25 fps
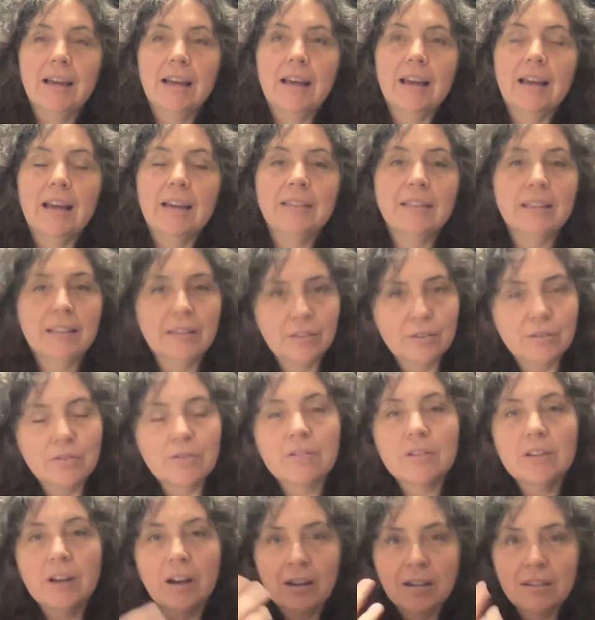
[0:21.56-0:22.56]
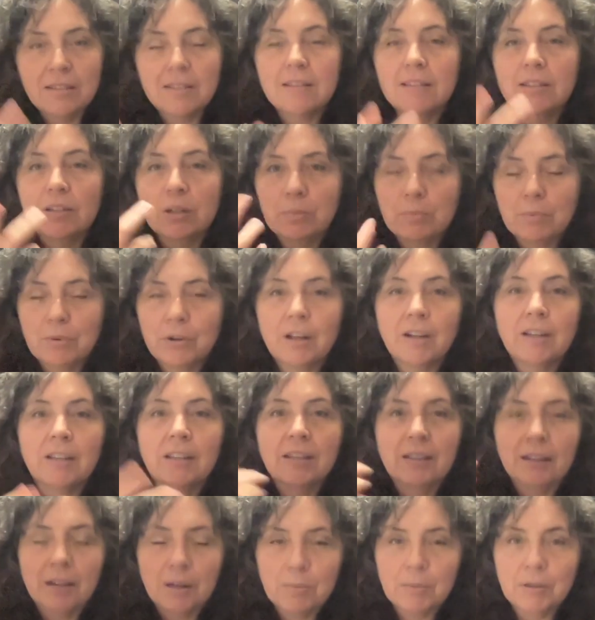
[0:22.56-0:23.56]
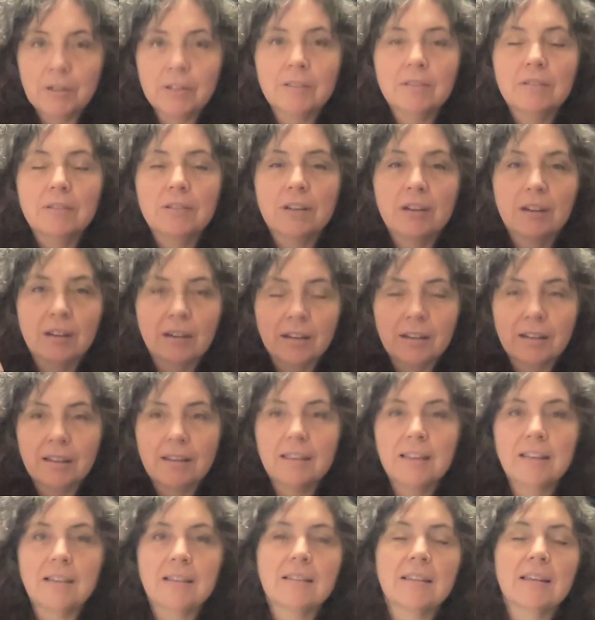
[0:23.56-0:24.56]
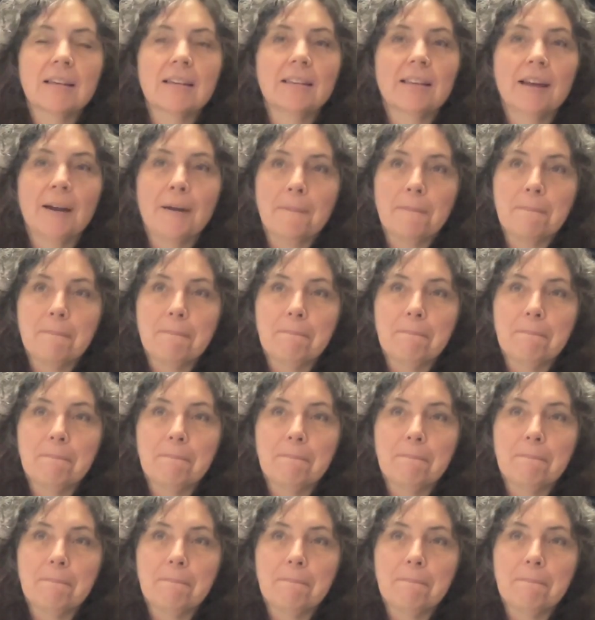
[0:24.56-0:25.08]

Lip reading: And then there's asana, pranayama, dharana, things like that,